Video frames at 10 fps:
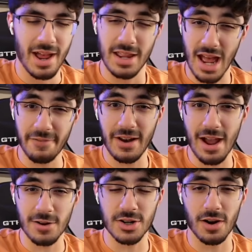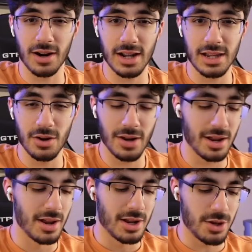You have an air targeting
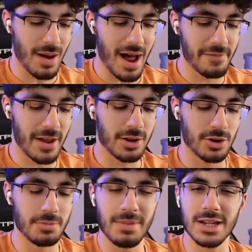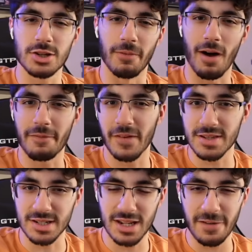unit. You have a good mix of
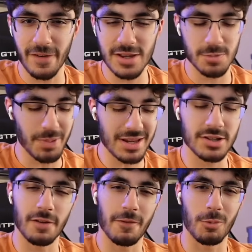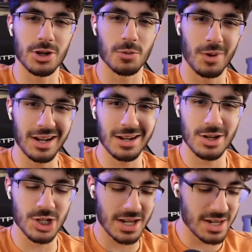offense and defense based off of what your win
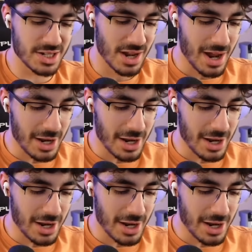condition is.